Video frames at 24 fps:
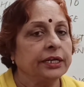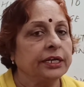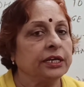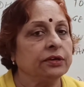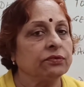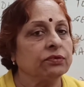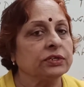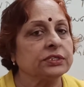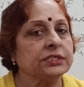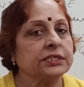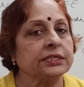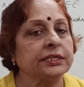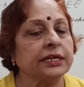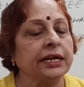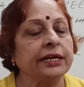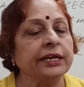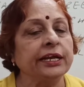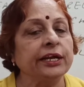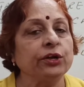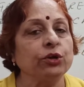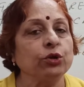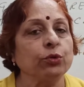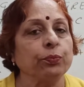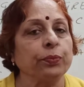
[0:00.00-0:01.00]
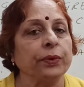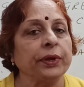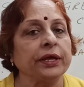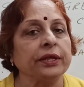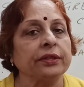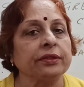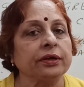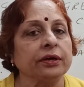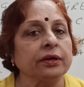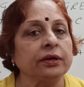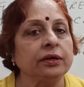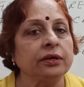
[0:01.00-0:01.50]
he was ready to
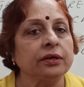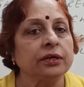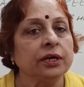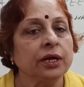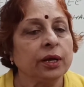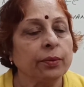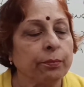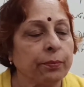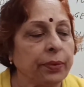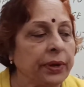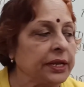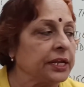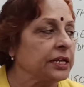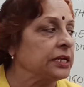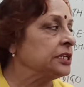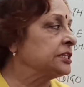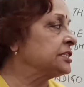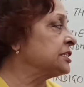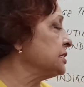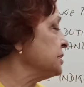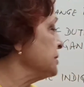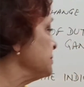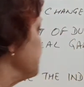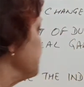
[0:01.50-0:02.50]
pay the penalty.